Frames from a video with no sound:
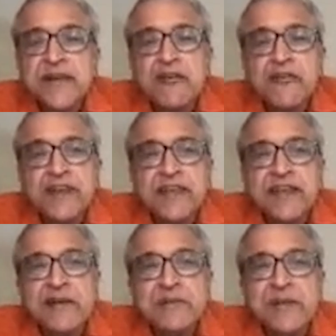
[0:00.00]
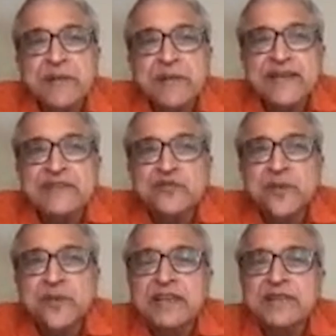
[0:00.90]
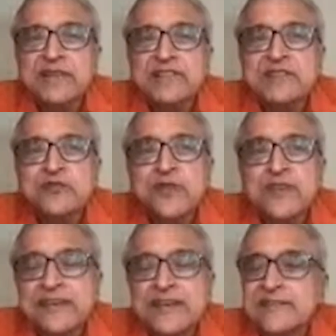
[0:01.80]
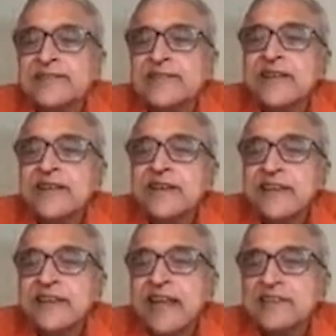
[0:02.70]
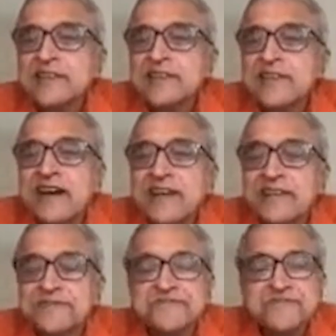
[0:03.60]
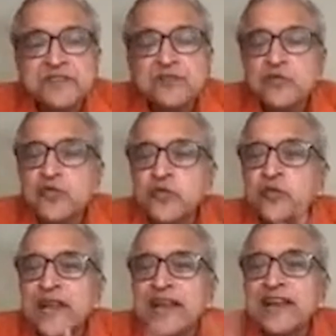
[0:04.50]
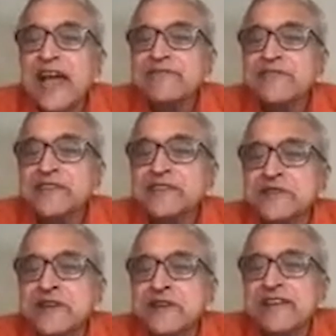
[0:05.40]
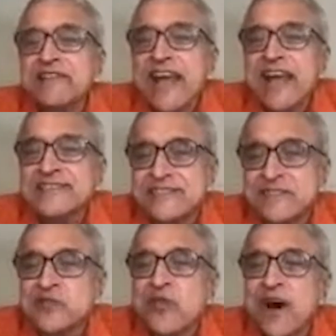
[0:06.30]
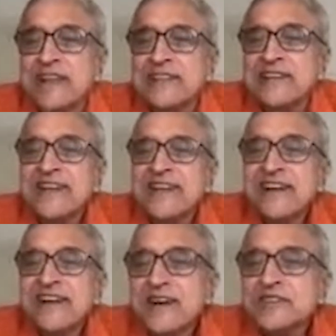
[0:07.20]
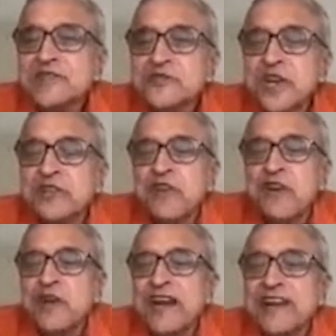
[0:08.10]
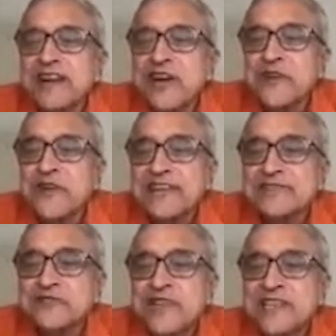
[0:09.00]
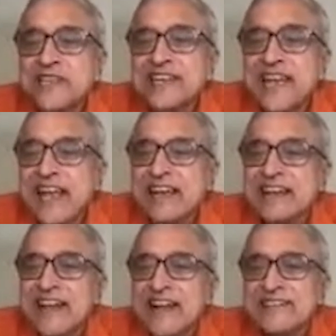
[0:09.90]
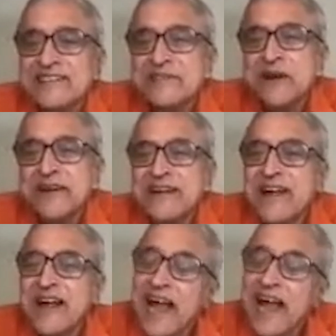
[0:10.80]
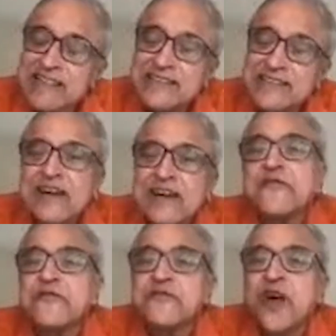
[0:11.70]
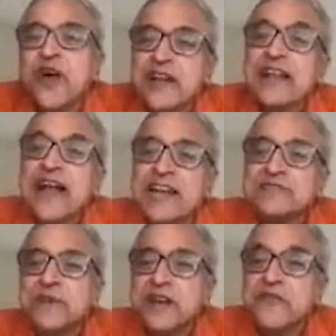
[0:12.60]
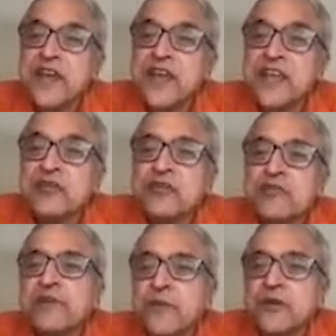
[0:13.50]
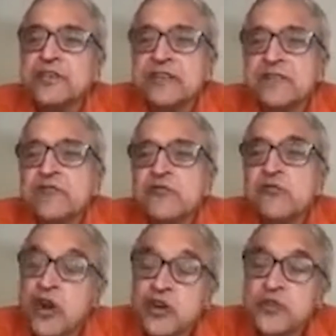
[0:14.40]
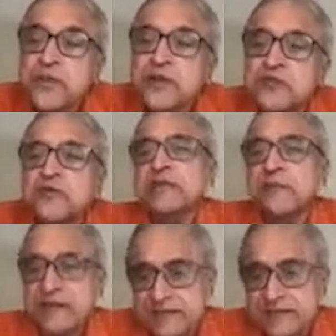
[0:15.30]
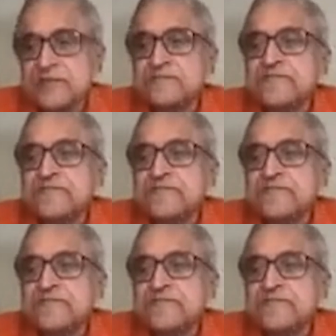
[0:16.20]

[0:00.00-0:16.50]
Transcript: by Gauri, I mean, mathematics to begin with in school years, it has uh, two very diverse reactions. One, uh, students want to get rid of it as soon as they can, large number. And there is a, not a large, but a fairly good proportion who want to pursue mathematics.